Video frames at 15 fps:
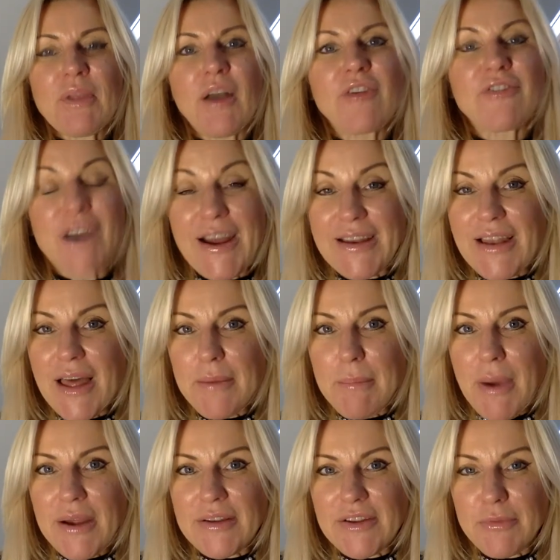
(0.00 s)
Find
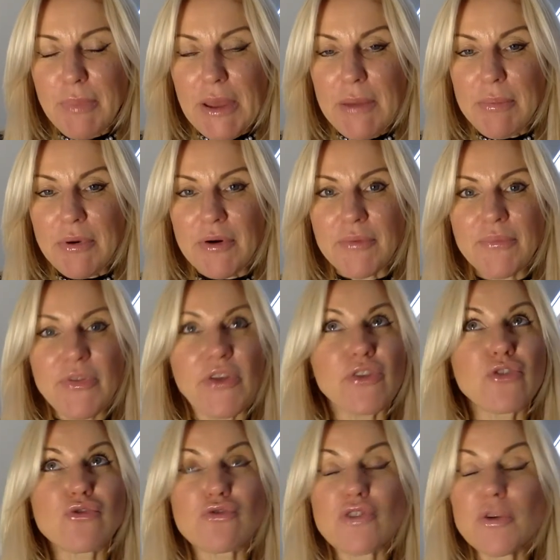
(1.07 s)
like-minded people. There's
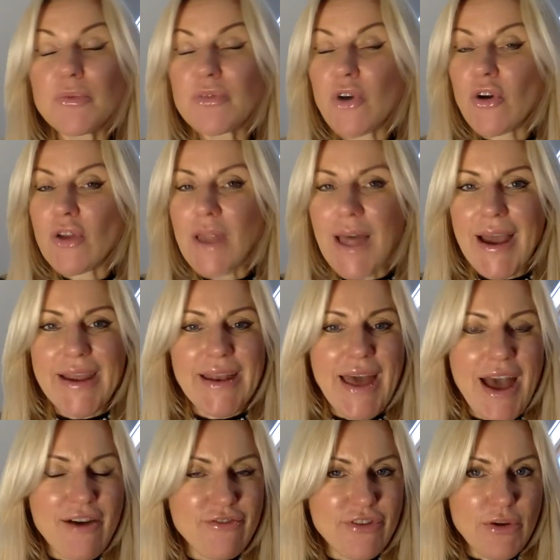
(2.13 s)
groups online
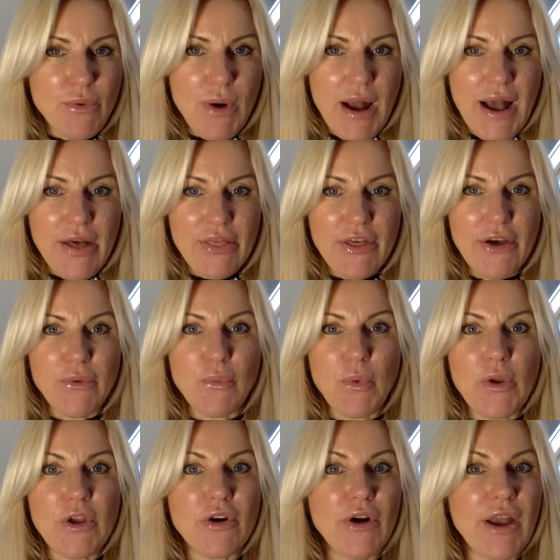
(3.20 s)
everywhere that
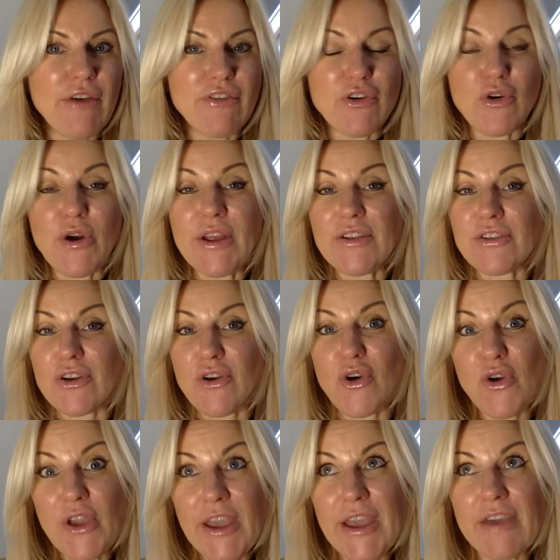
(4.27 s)
if you're into
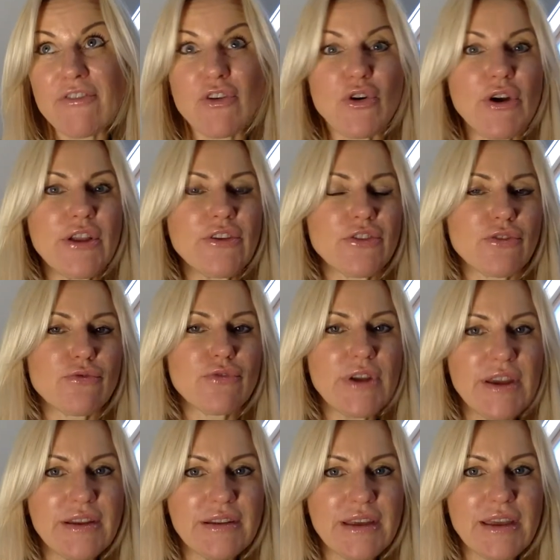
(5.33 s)
cooking, if you're into
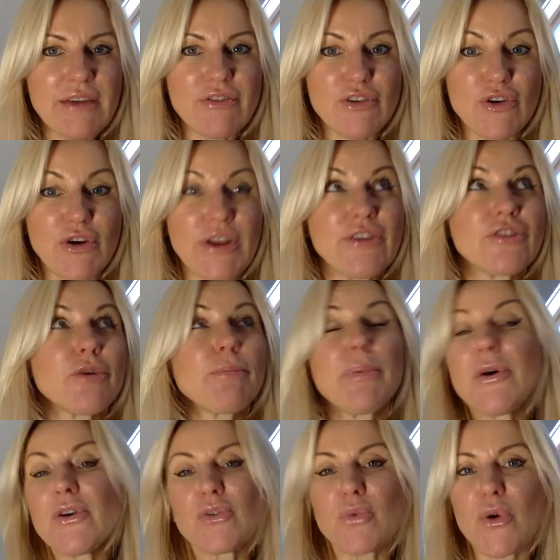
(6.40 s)
reading, if you're into
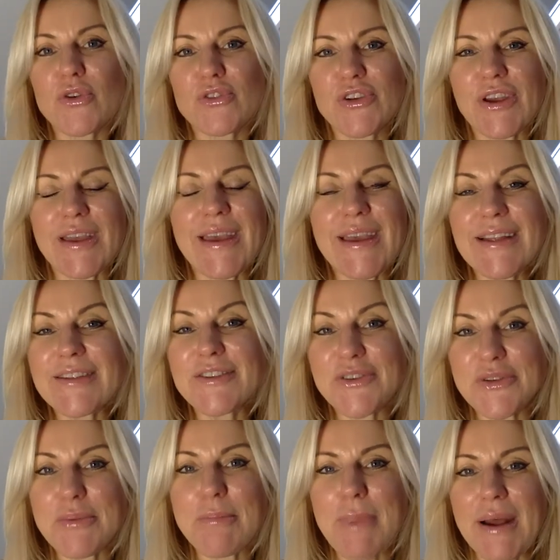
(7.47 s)
bird watching, it
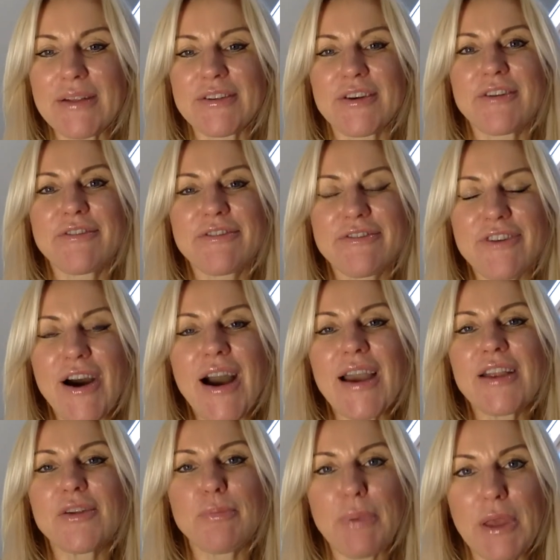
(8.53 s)
doesn't matter.
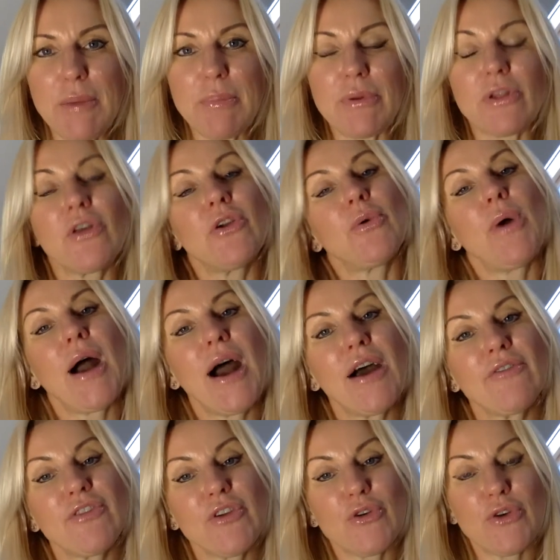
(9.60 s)
Find people who
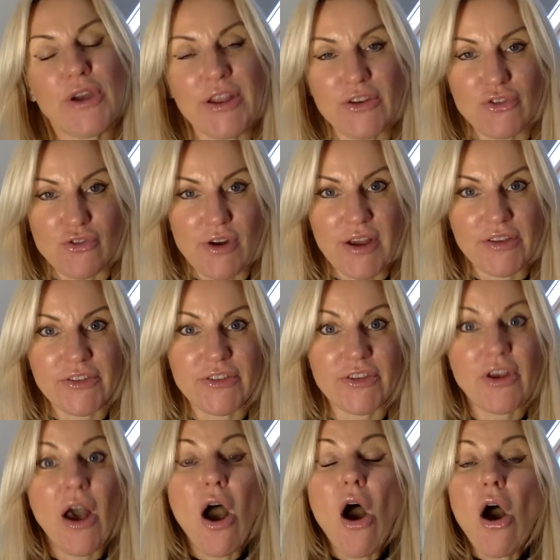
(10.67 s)
have your interests
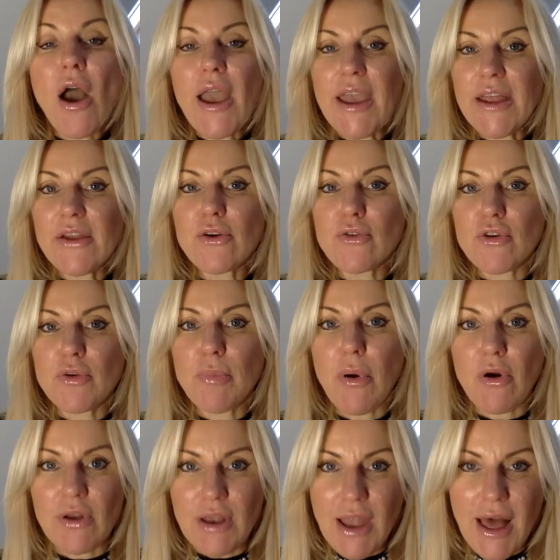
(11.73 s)
in a group
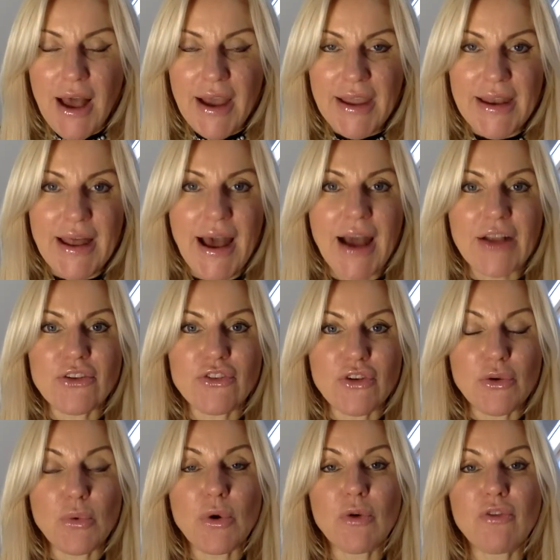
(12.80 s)
online, and
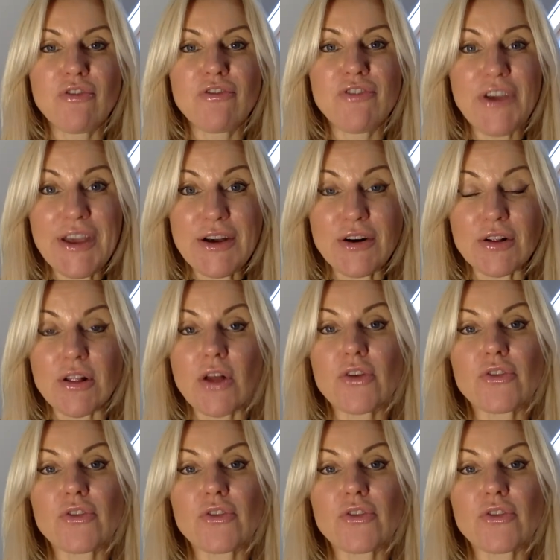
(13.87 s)
you will feel